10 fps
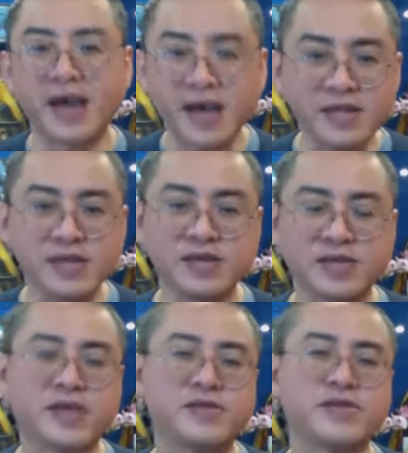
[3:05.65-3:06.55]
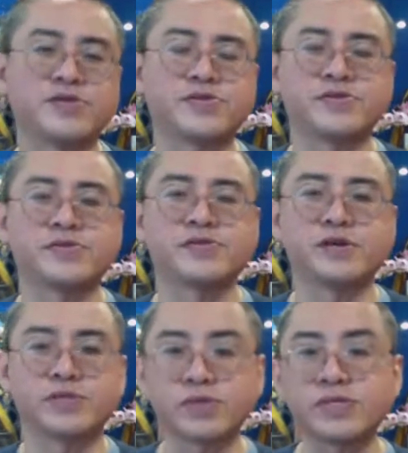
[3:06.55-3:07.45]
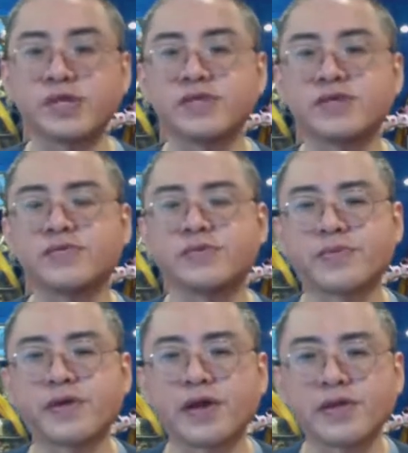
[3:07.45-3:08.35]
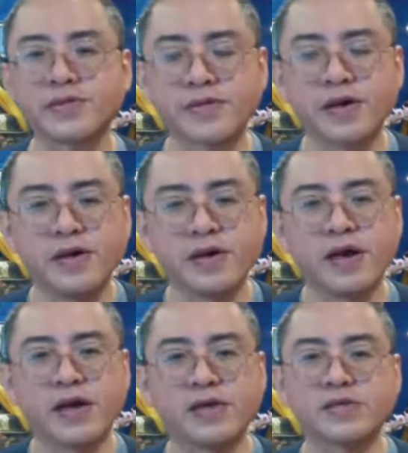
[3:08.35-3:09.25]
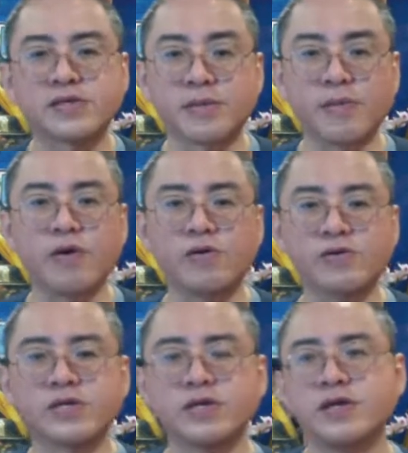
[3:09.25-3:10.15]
any sensations associated with the breath as a support,